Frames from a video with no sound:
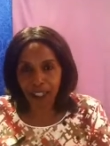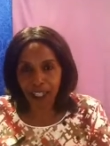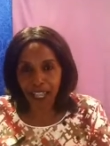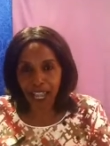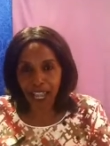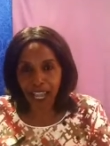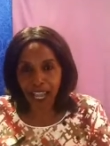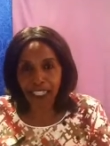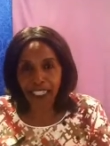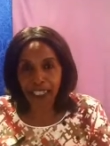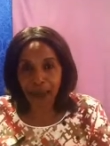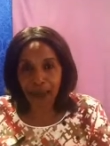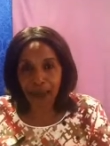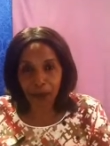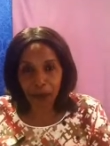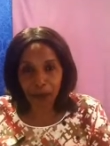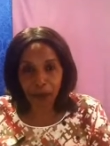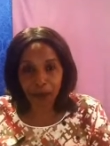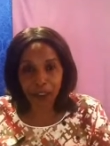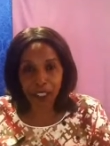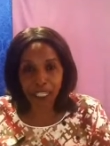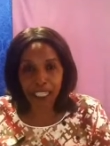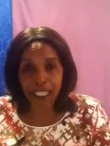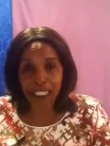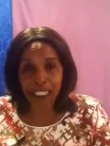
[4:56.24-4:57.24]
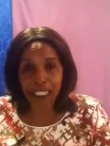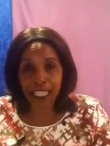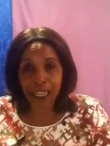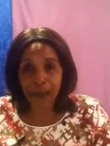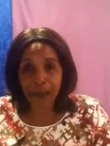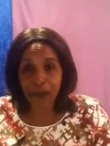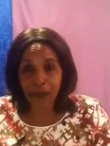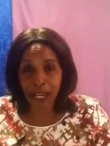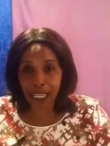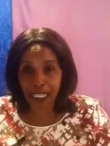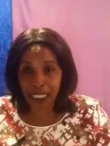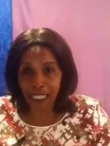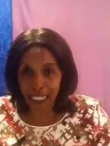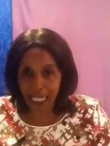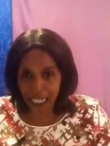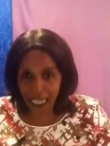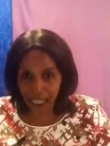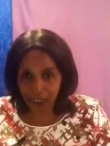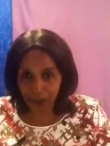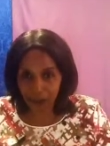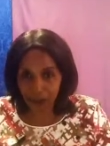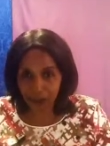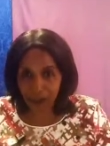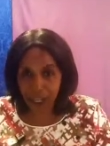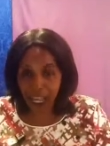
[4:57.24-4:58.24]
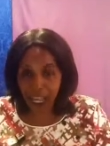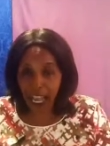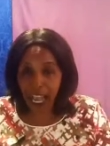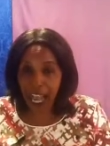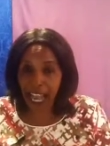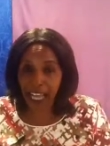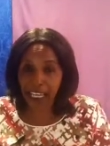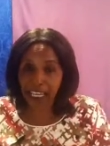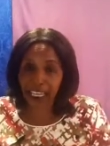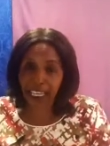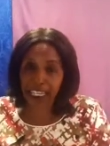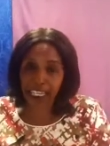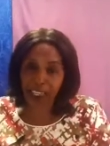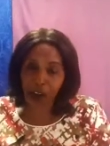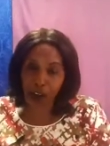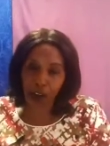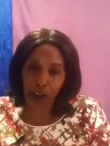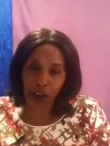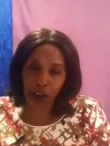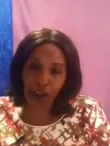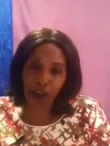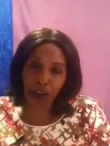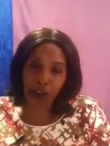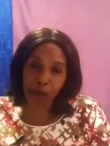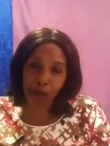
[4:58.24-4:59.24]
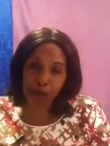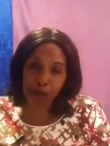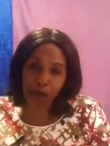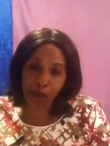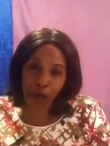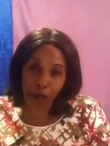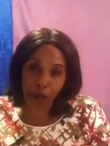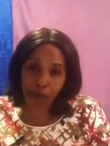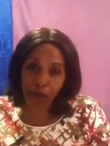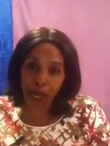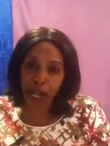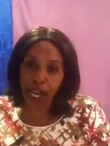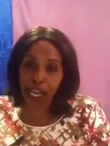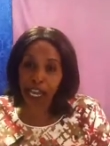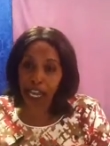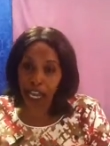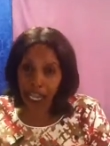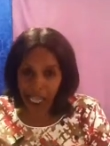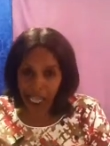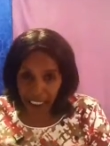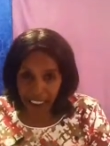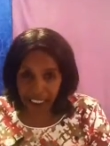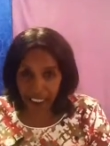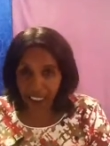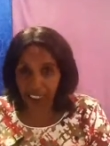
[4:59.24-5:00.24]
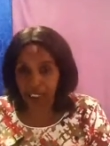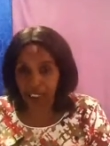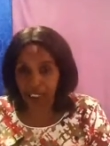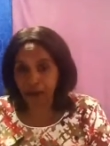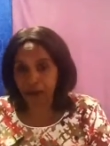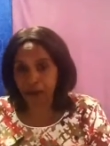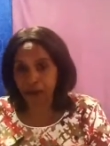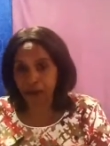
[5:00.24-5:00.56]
And the Bible says they make love, and God remember Hannah.